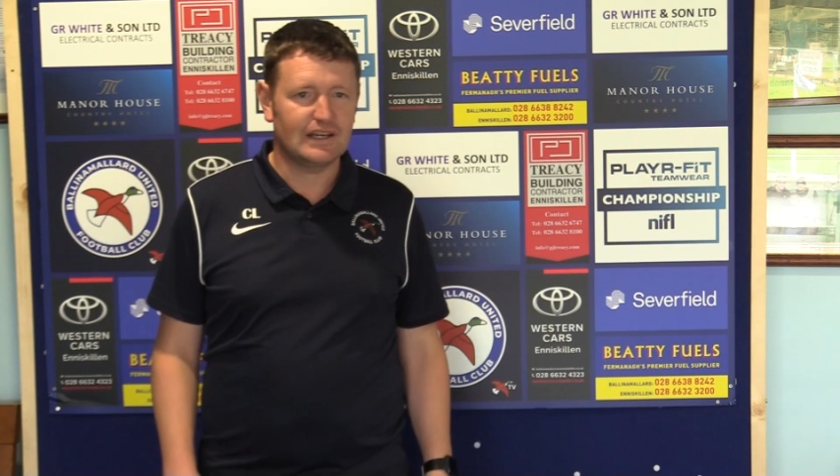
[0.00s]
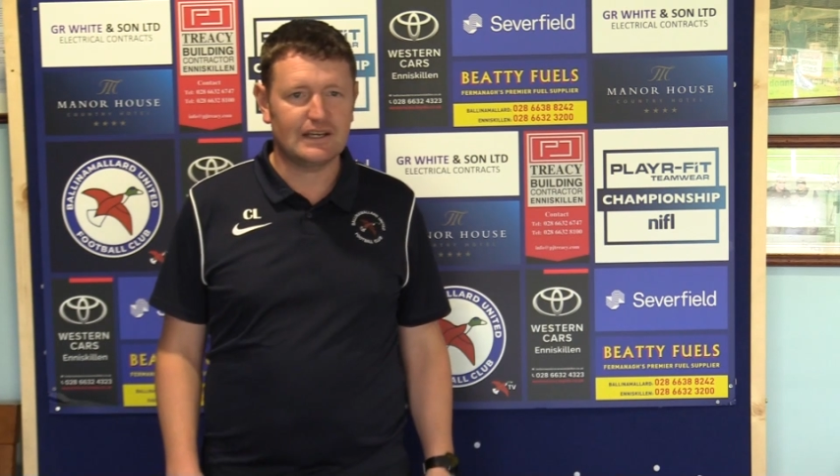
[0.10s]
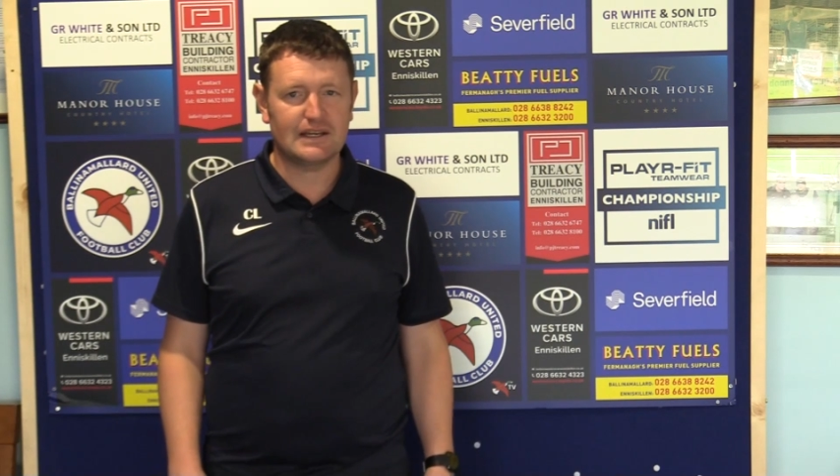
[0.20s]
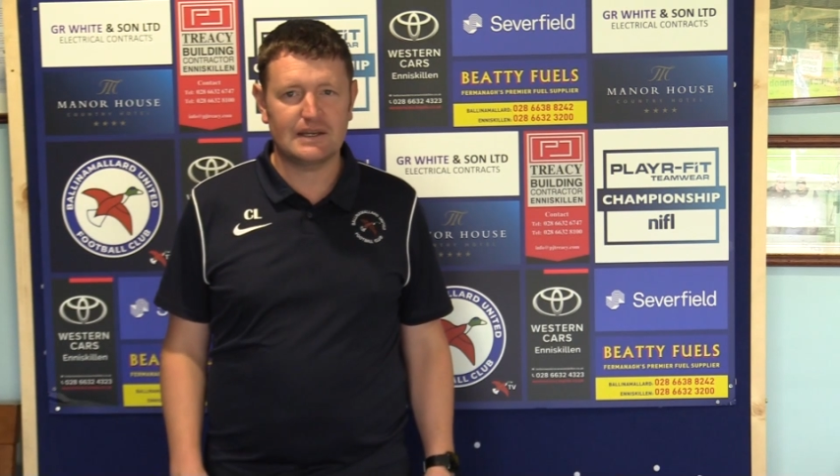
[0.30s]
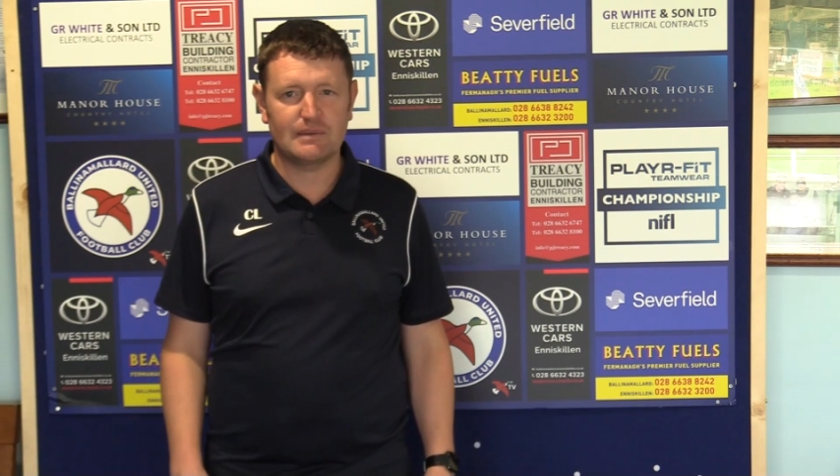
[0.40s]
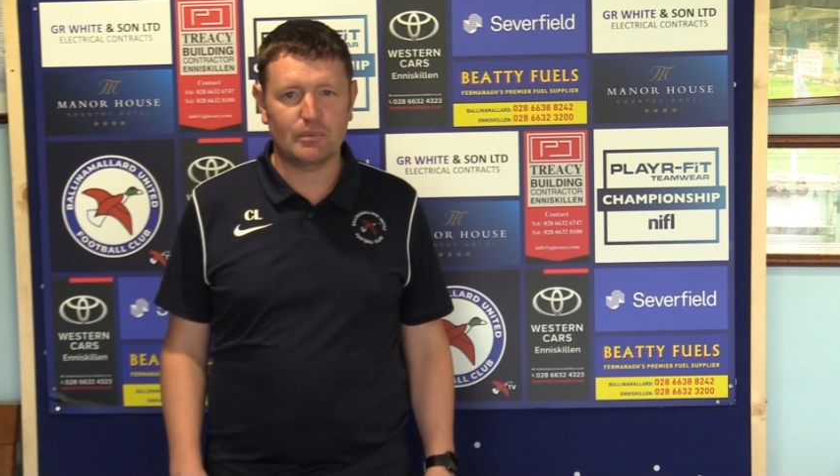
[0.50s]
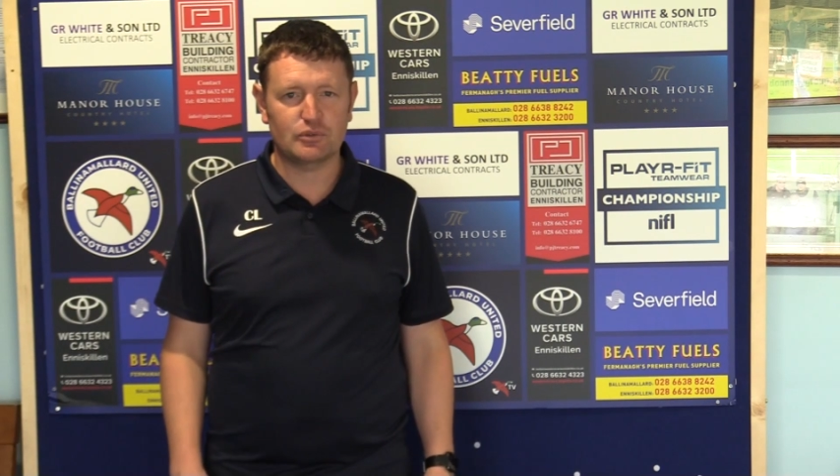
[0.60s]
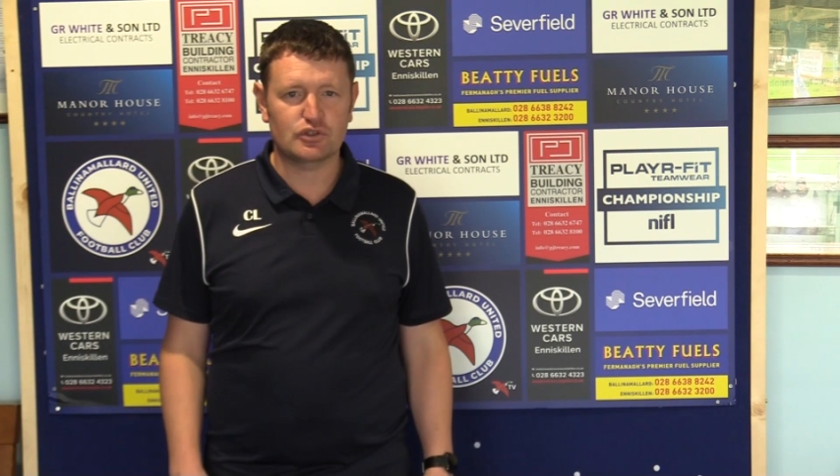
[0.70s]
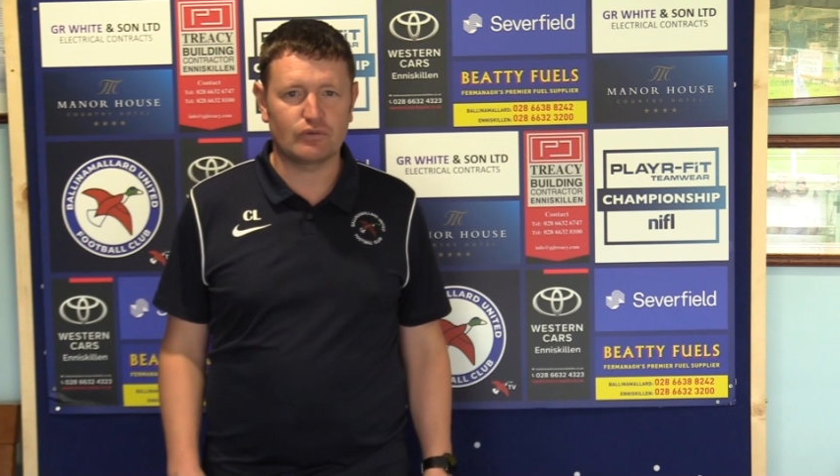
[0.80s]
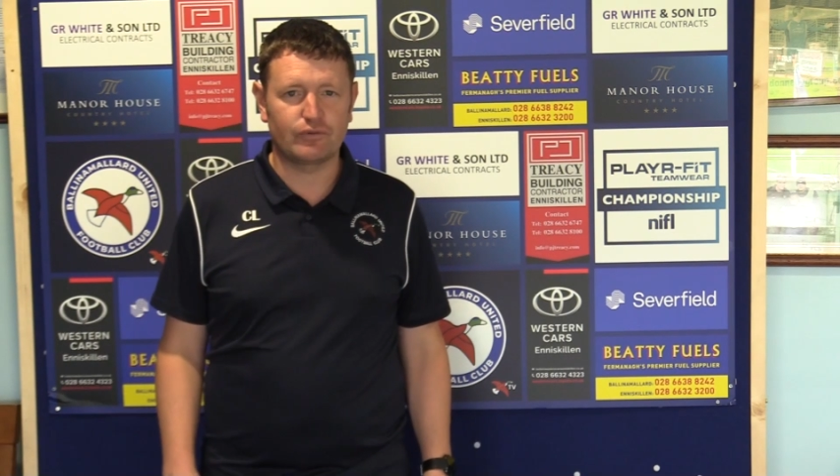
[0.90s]
And we're
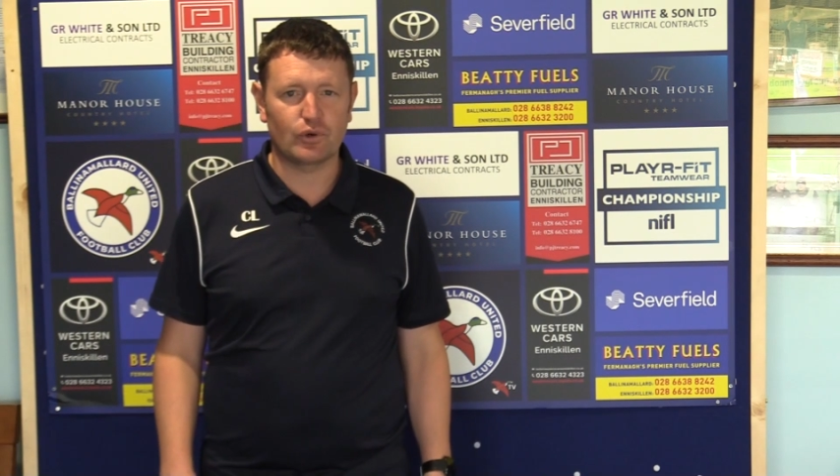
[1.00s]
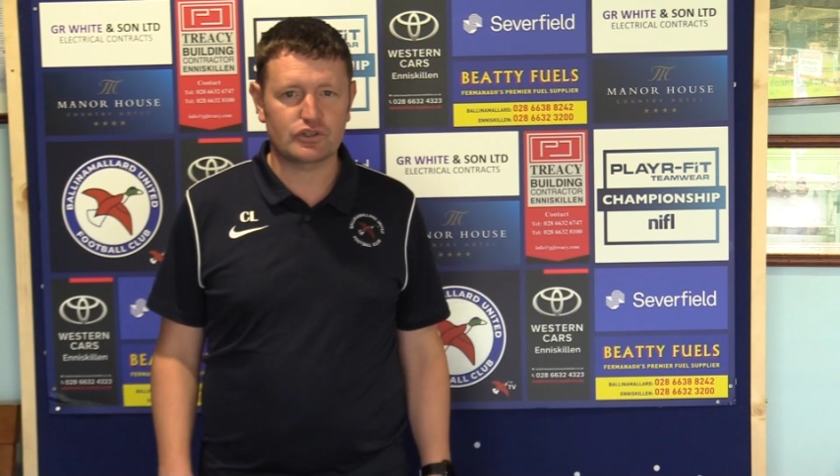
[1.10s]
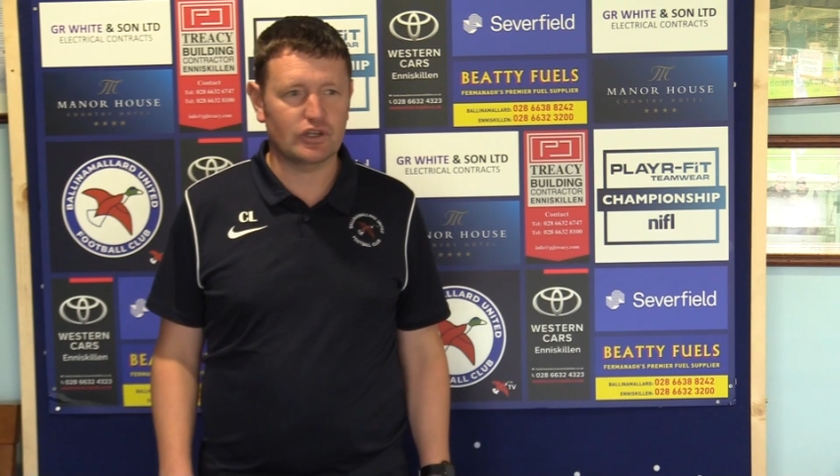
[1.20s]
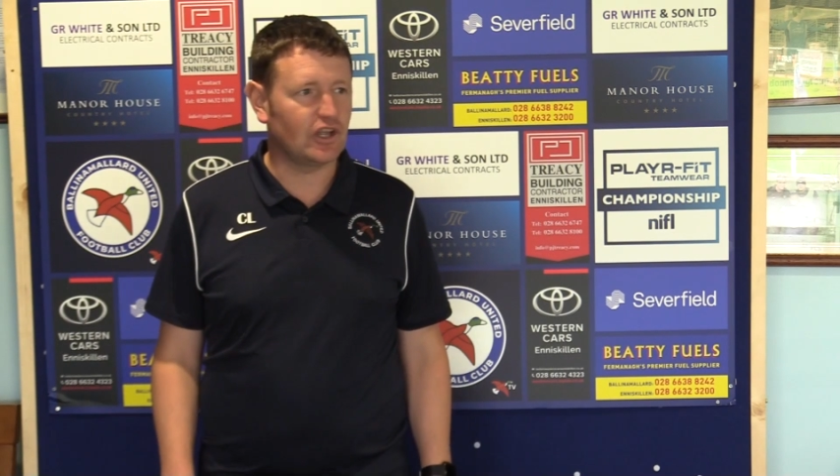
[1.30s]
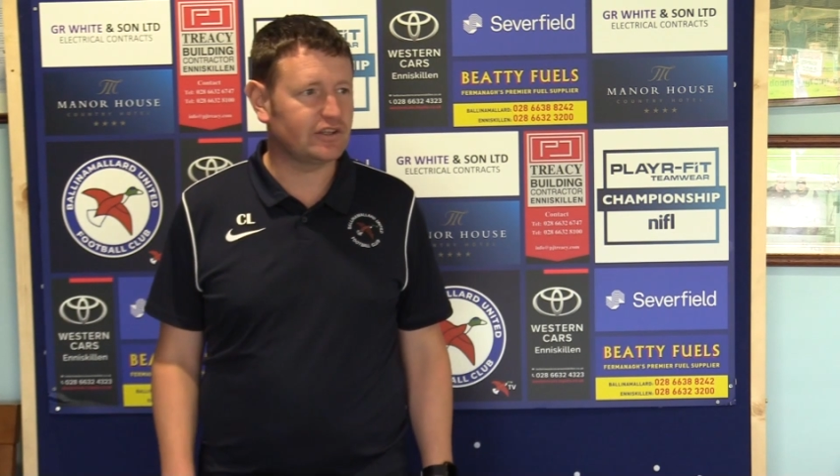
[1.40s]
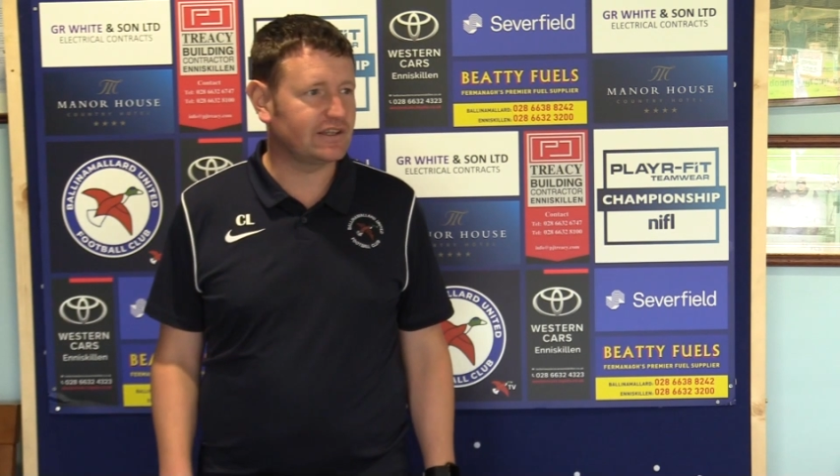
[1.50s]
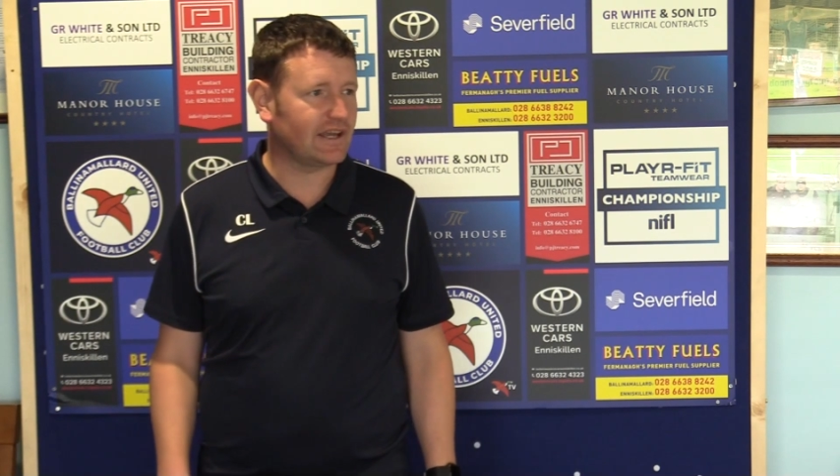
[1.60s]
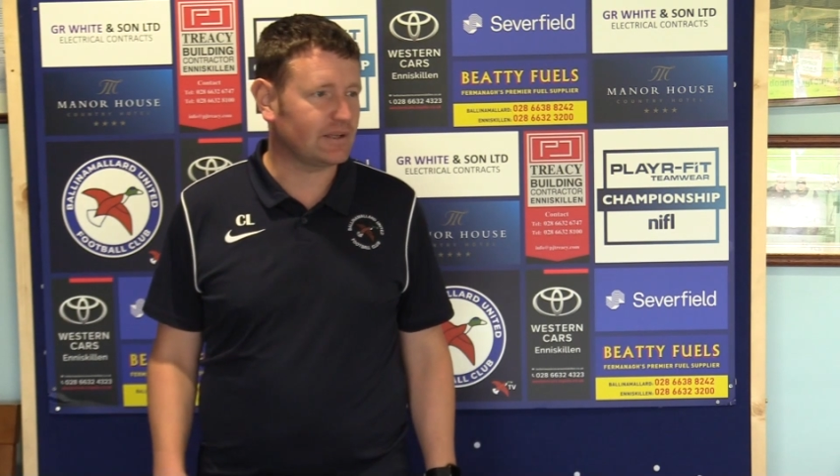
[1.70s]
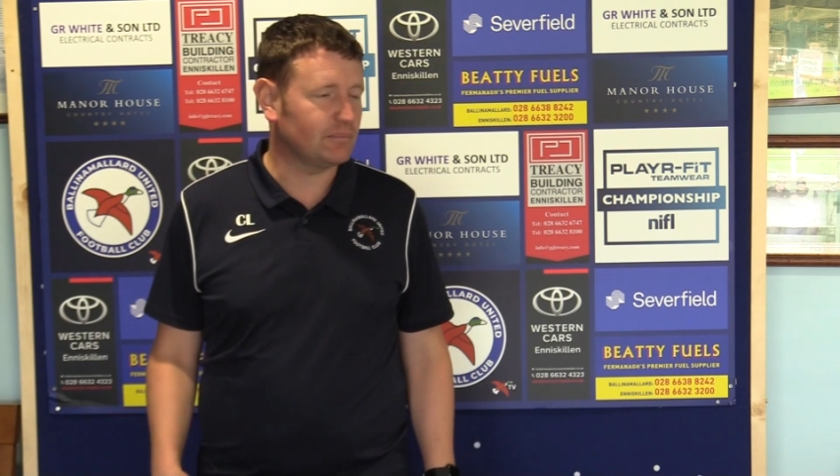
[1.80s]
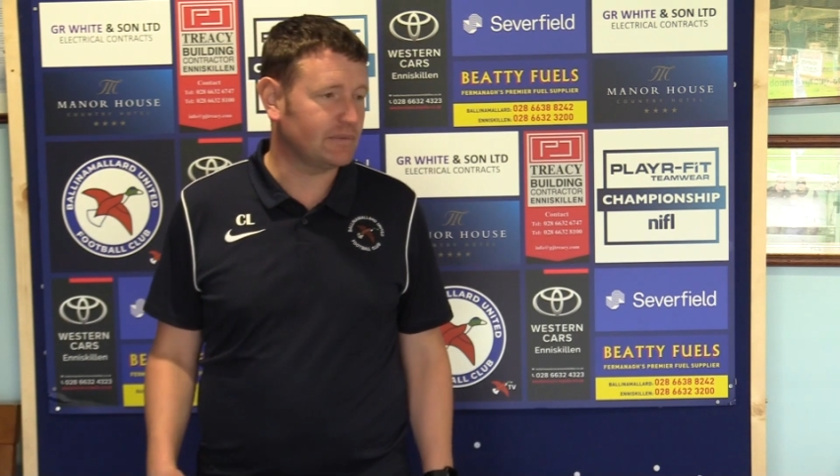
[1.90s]
just unfortunate not to
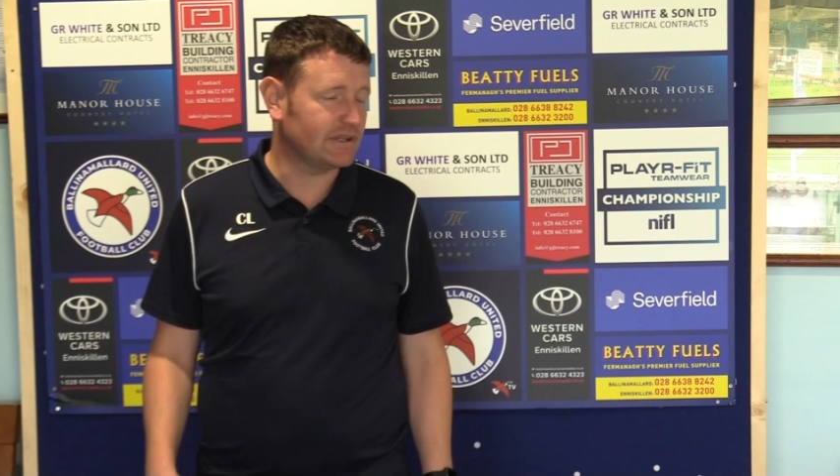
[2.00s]
pick them,